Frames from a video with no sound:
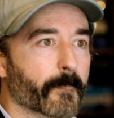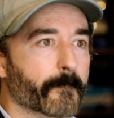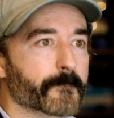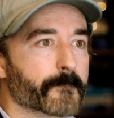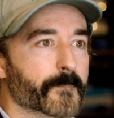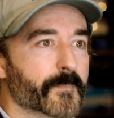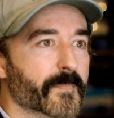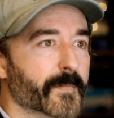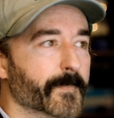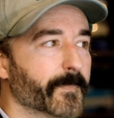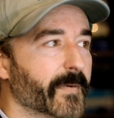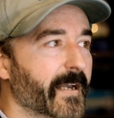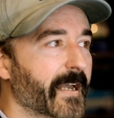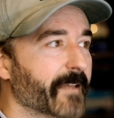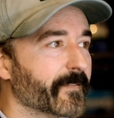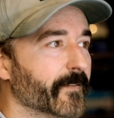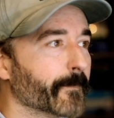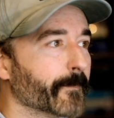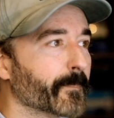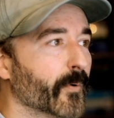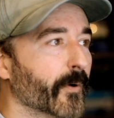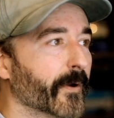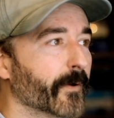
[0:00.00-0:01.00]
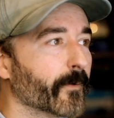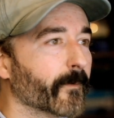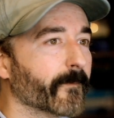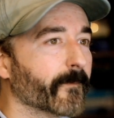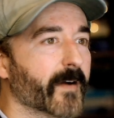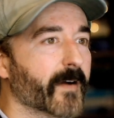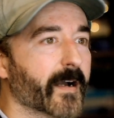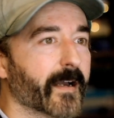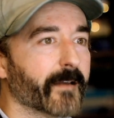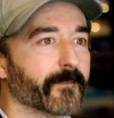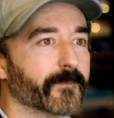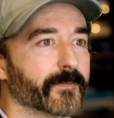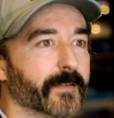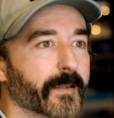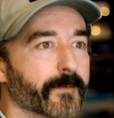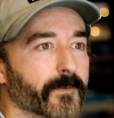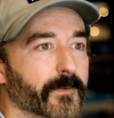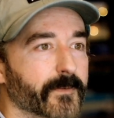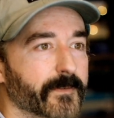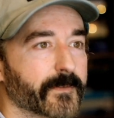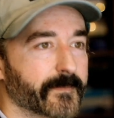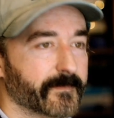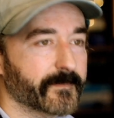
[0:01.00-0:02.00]
at the 0.05
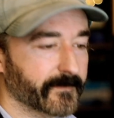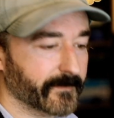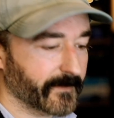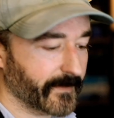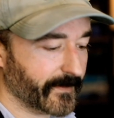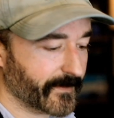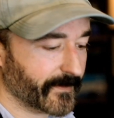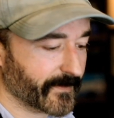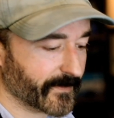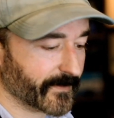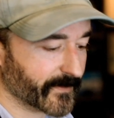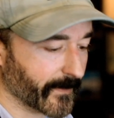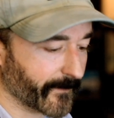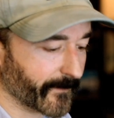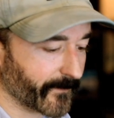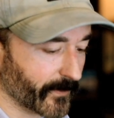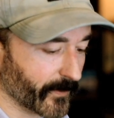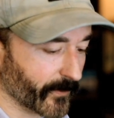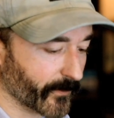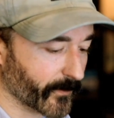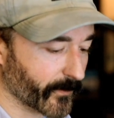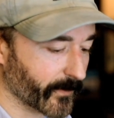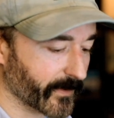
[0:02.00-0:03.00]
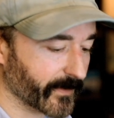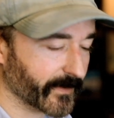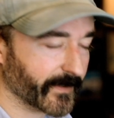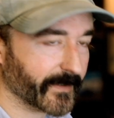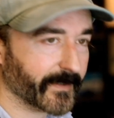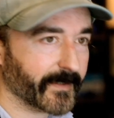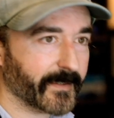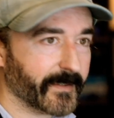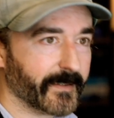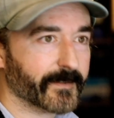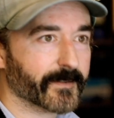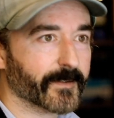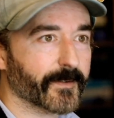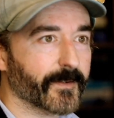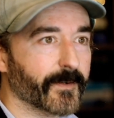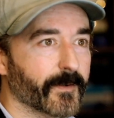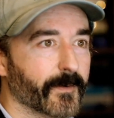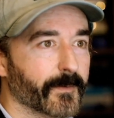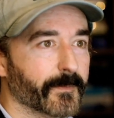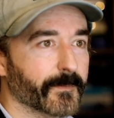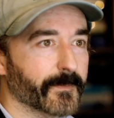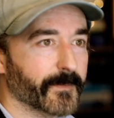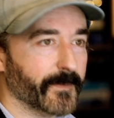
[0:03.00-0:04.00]
level. This is stuff you don't really need to
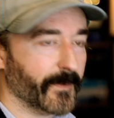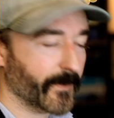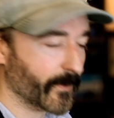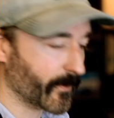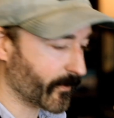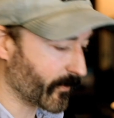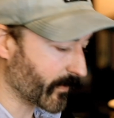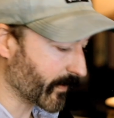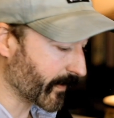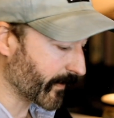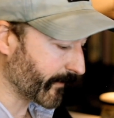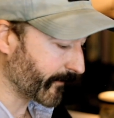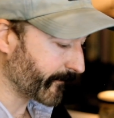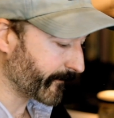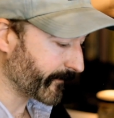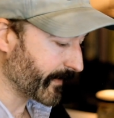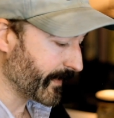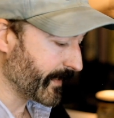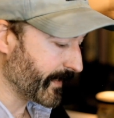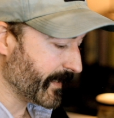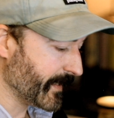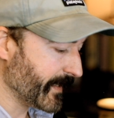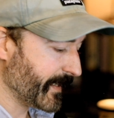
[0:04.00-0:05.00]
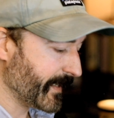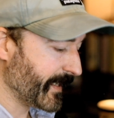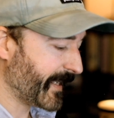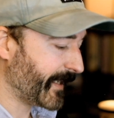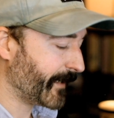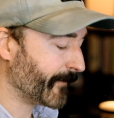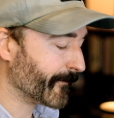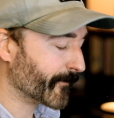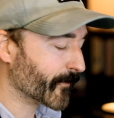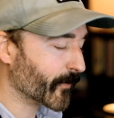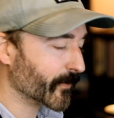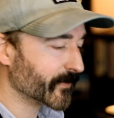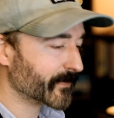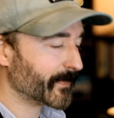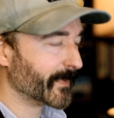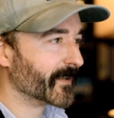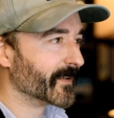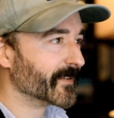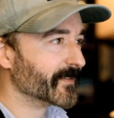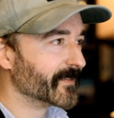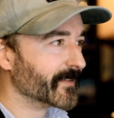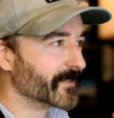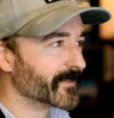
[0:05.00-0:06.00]
know of. And of course,
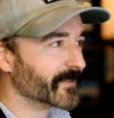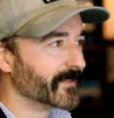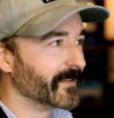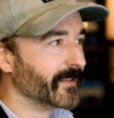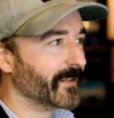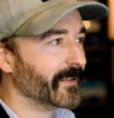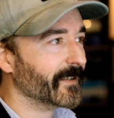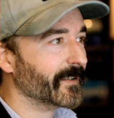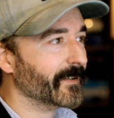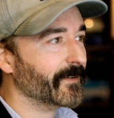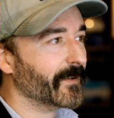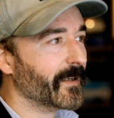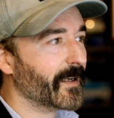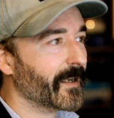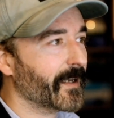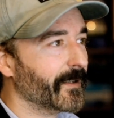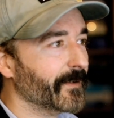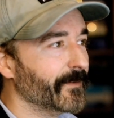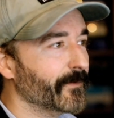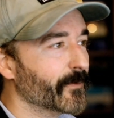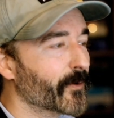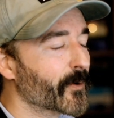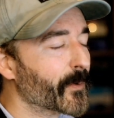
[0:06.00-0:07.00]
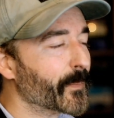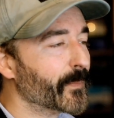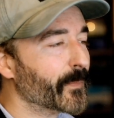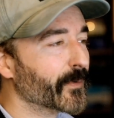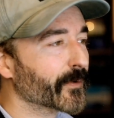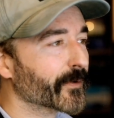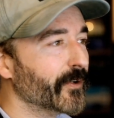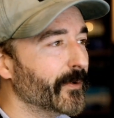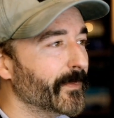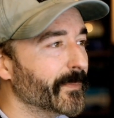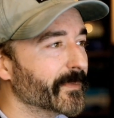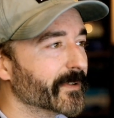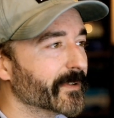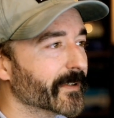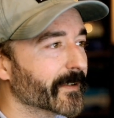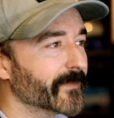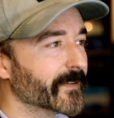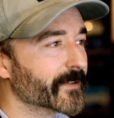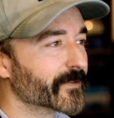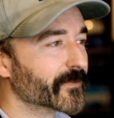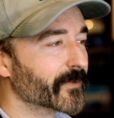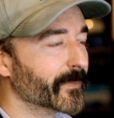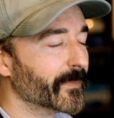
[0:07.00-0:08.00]
because it's the normal cumulative
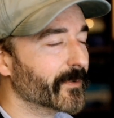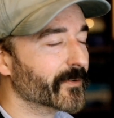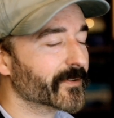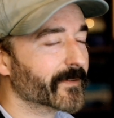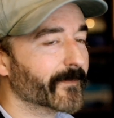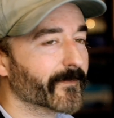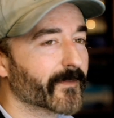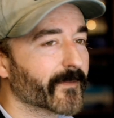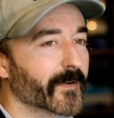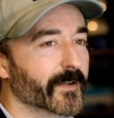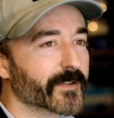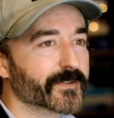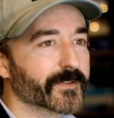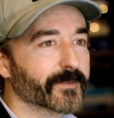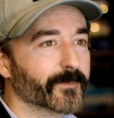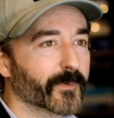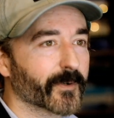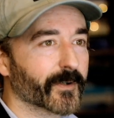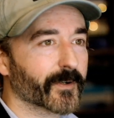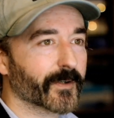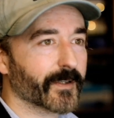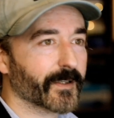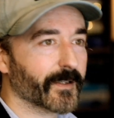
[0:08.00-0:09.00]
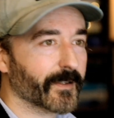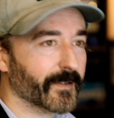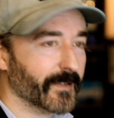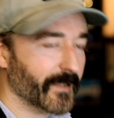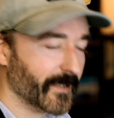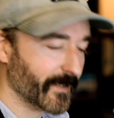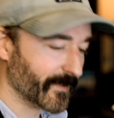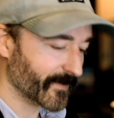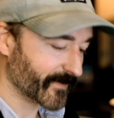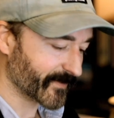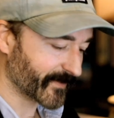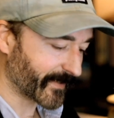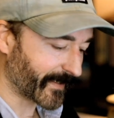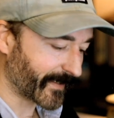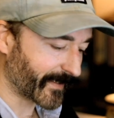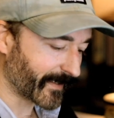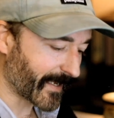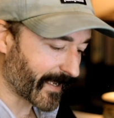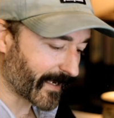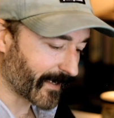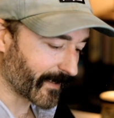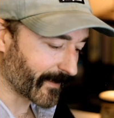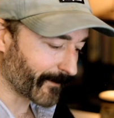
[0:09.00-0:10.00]
distribution function, we're going to set it
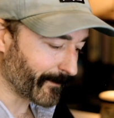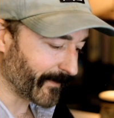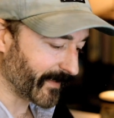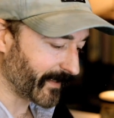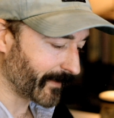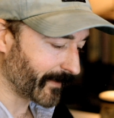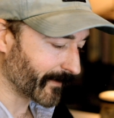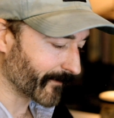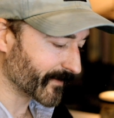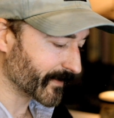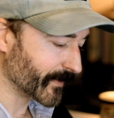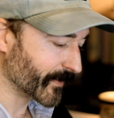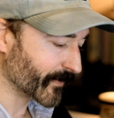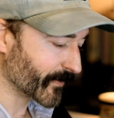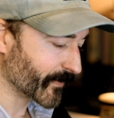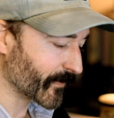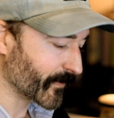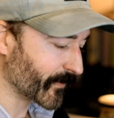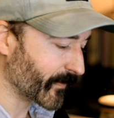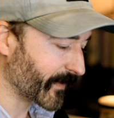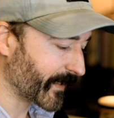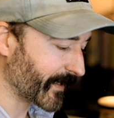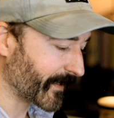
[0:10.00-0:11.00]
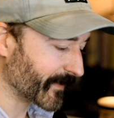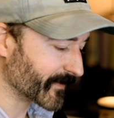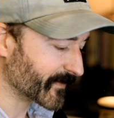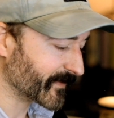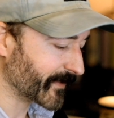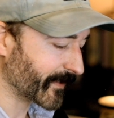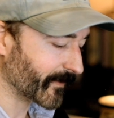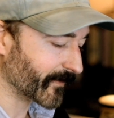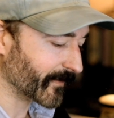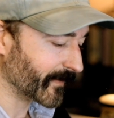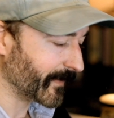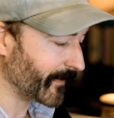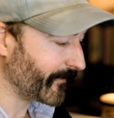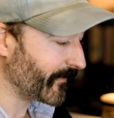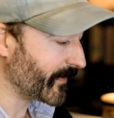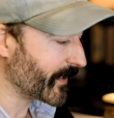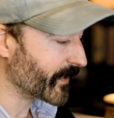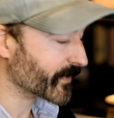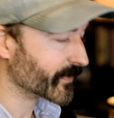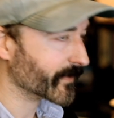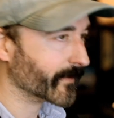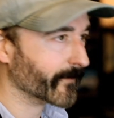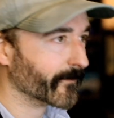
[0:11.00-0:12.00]
at a mean of 0 and a standard
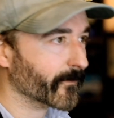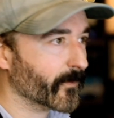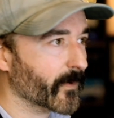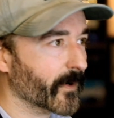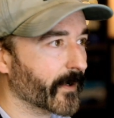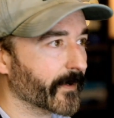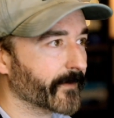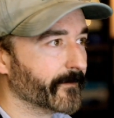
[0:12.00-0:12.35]
deviation of 1.